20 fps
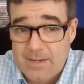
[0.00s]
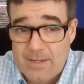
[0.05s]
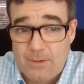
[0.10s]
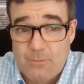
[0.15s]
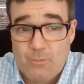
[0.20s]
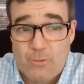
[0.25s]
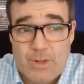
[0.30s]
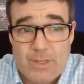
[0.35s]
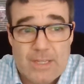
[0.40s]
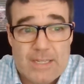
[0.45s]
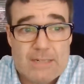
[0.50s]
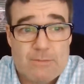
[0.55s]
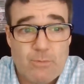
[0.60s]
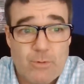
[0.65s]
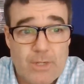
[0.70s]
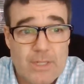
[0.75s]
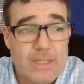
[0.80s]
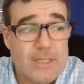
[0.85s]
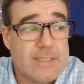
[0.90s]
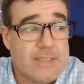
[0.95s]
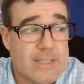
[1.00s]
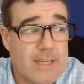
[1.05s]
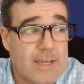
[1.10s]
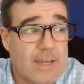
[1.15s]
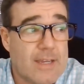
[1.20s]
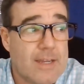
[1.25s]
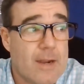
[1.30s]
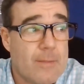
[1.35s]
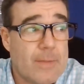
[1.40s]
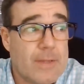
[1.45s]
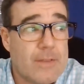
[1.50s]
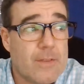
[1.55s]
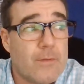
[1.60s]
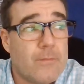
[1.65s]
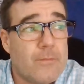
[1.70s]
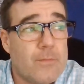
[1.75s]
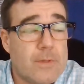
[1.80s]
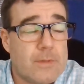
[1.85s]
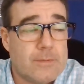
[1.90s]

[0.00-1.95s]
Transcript: It really, really did. I mean, the